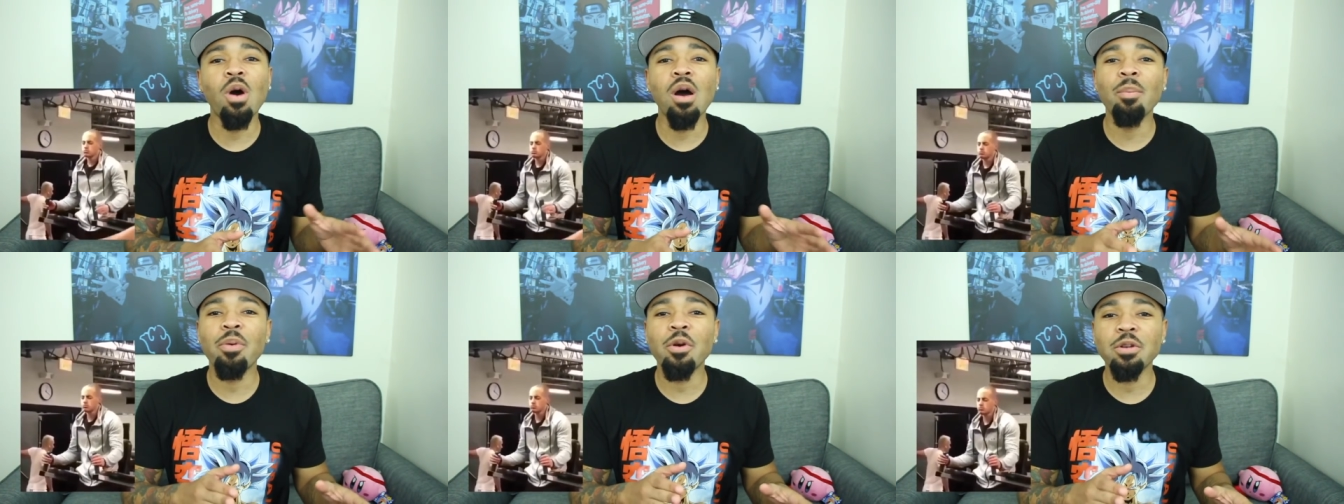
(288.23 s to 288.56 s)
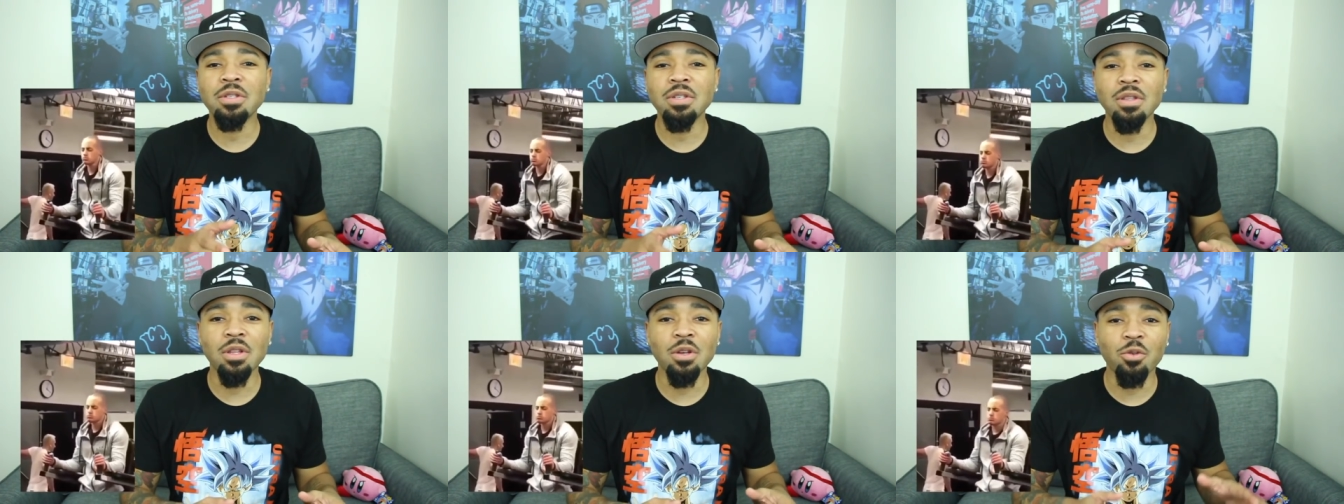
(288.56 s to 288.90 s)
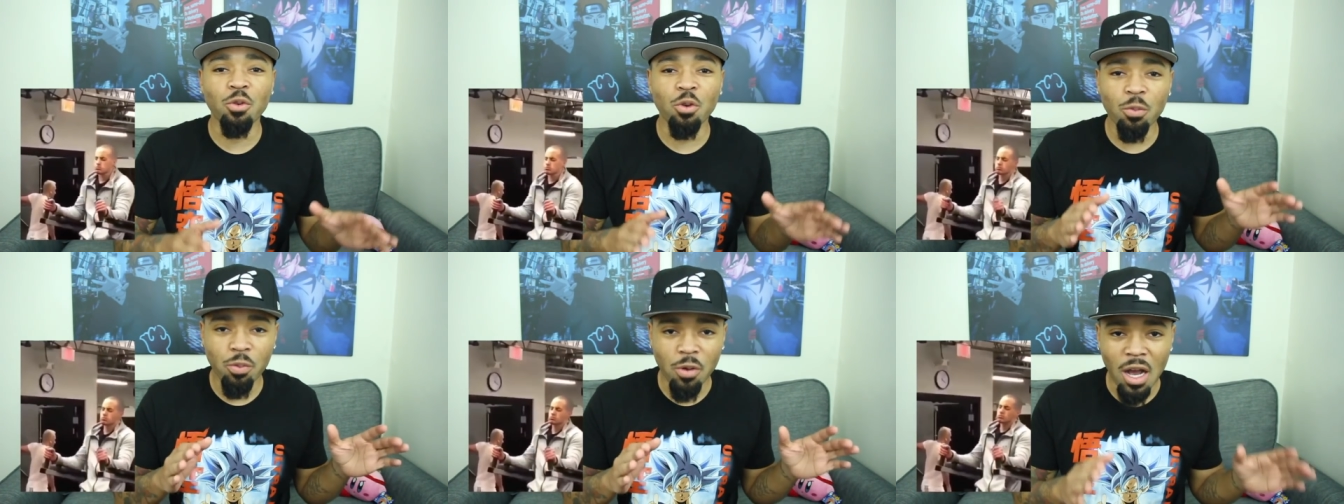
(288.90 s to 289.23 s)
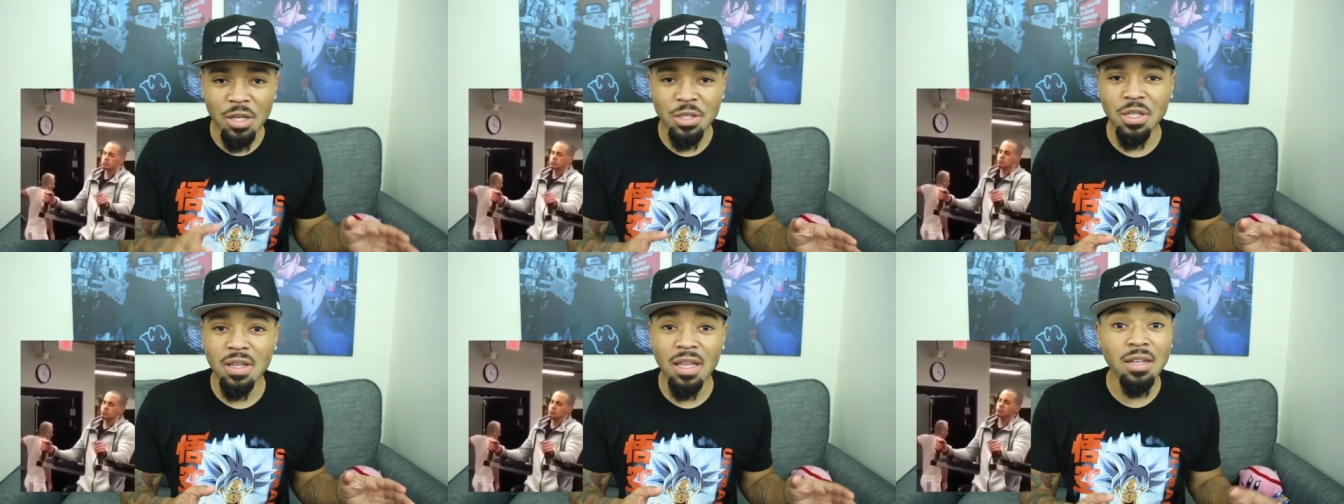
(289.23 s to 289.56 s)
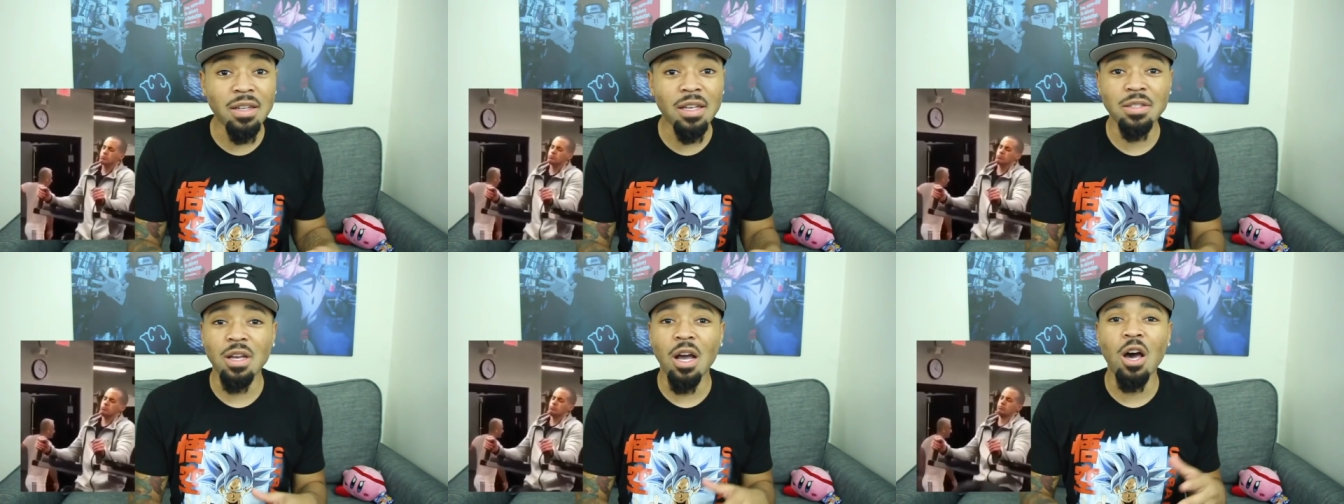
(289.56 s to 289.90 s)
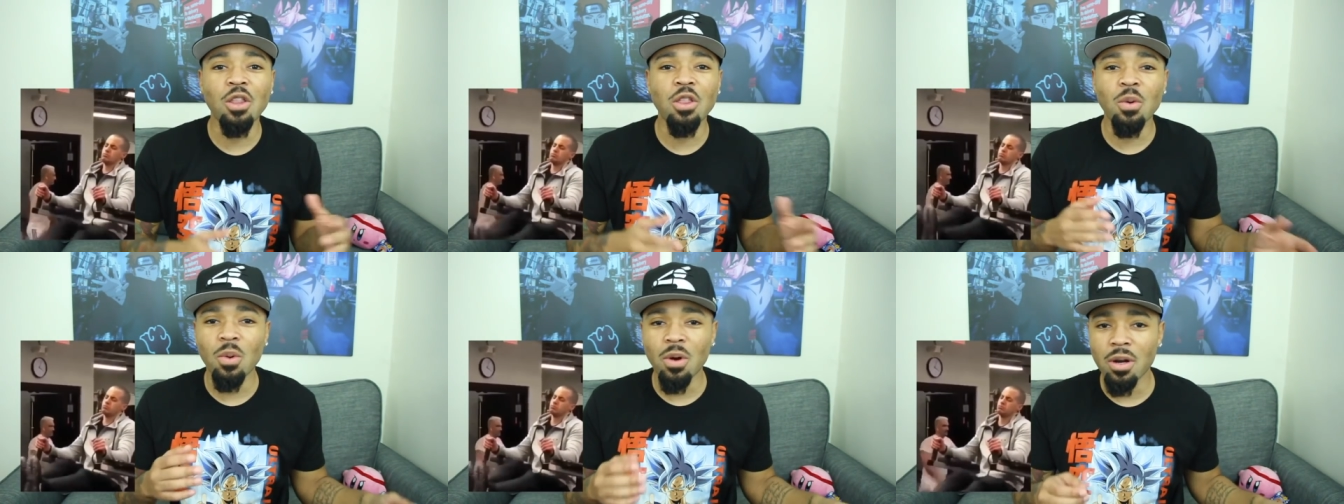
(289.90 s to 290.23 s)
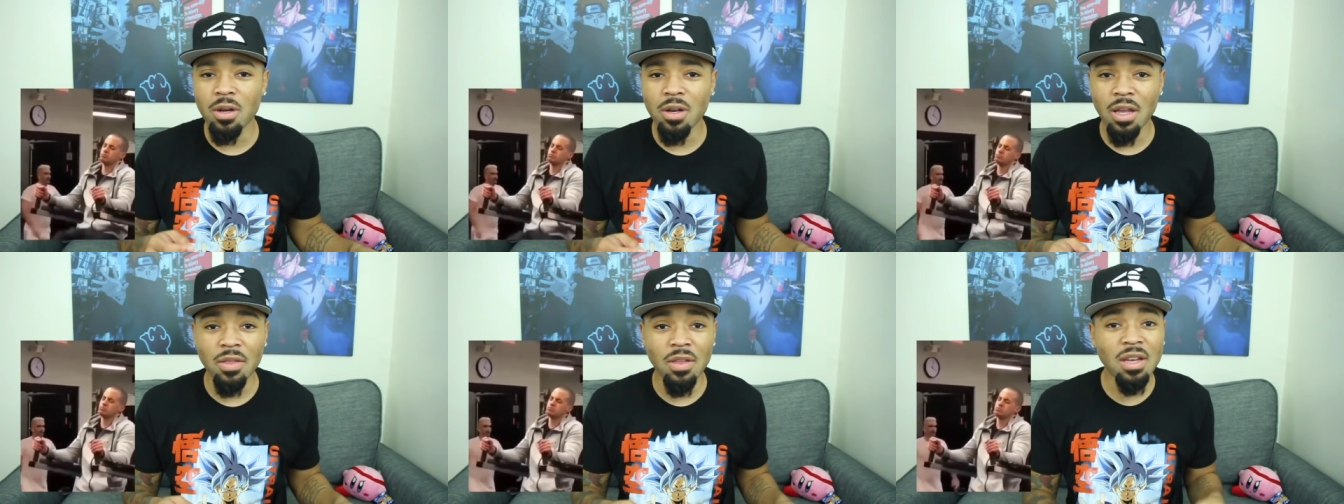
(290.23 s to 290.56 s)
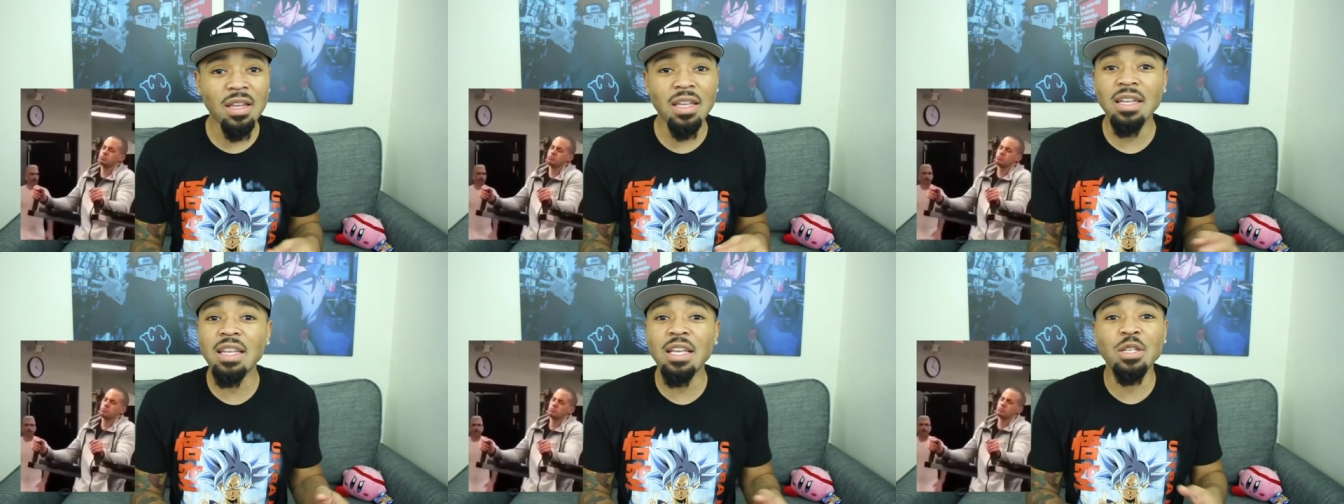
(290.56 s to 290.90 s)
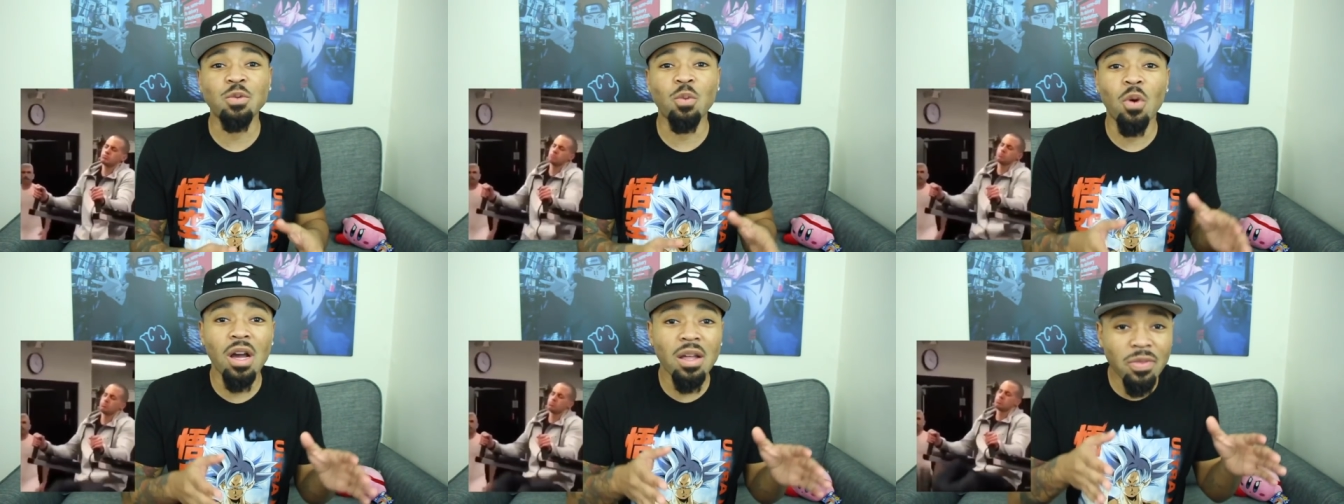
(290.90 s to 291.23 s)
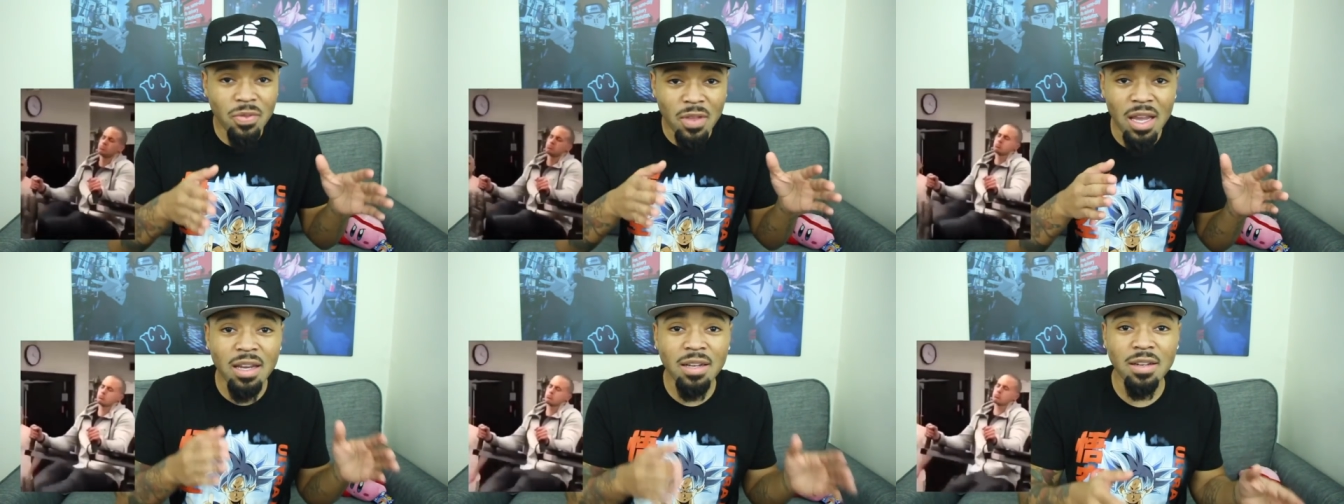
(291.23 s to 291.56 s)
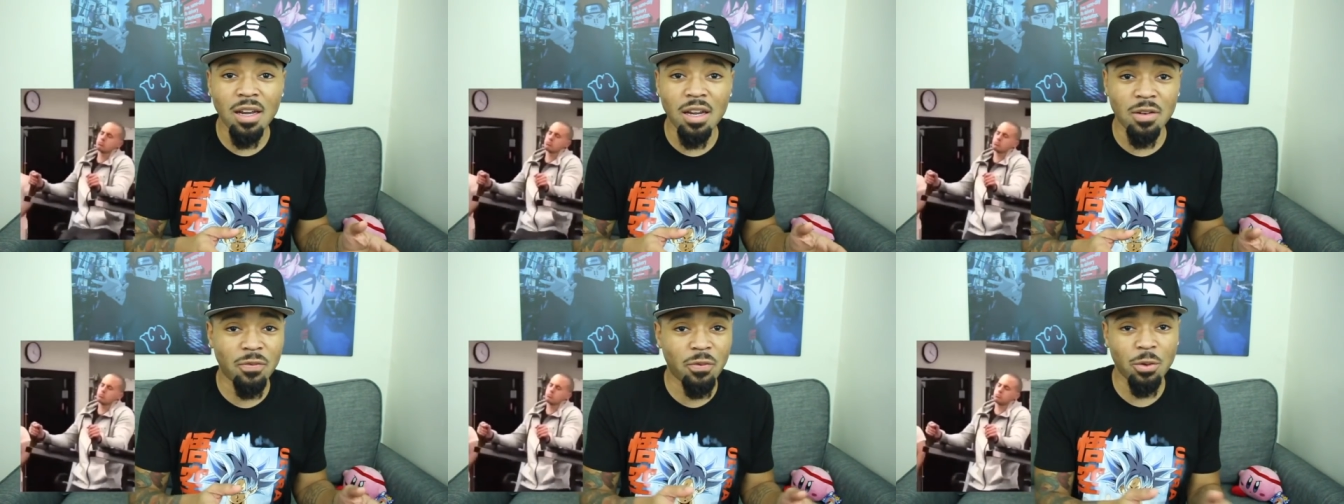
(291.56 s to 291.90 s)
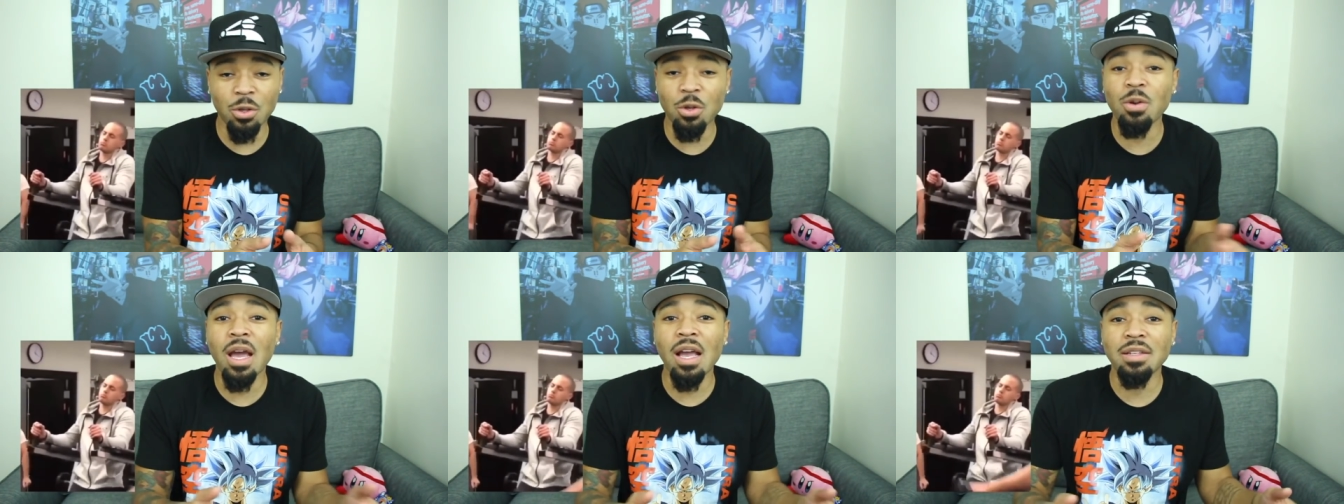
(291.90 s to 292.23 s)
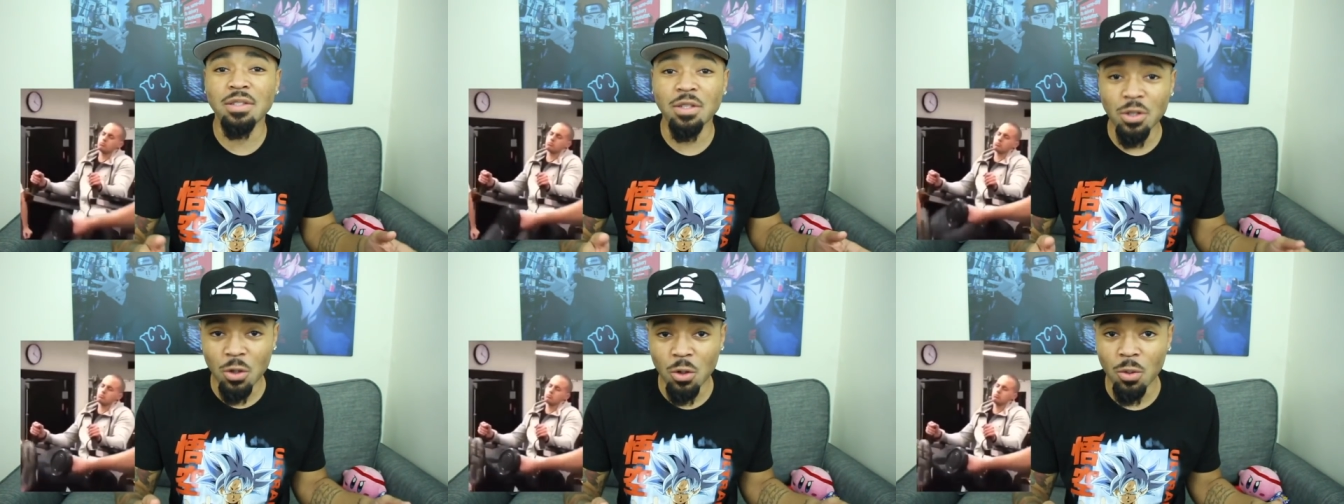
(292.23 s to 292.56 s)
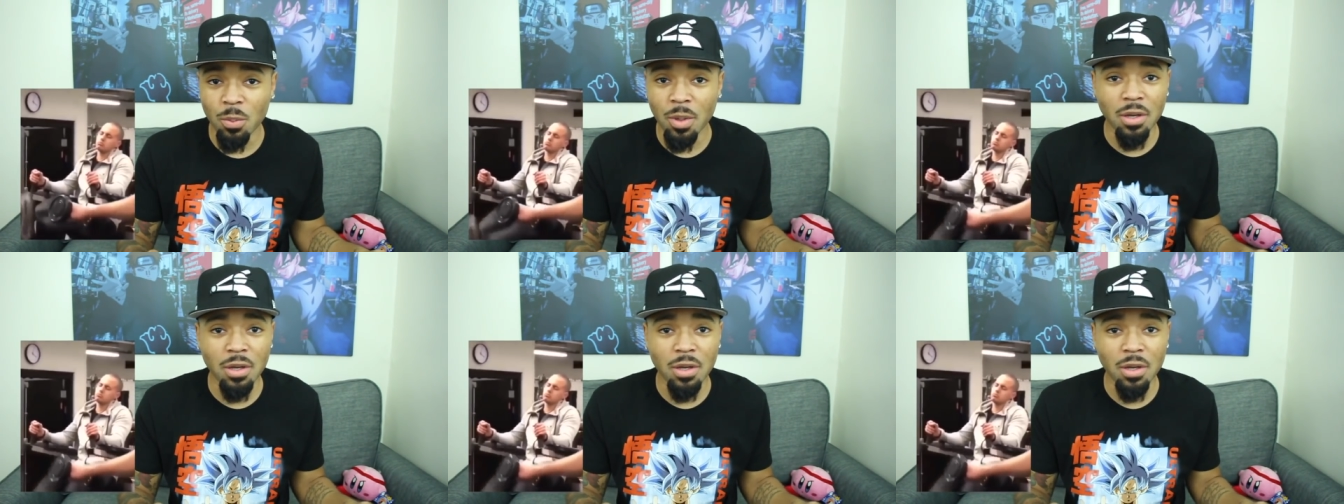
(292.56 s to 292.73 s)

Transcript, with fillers: one person in the group project that does all the work and then he needs one thing done for you guys to do,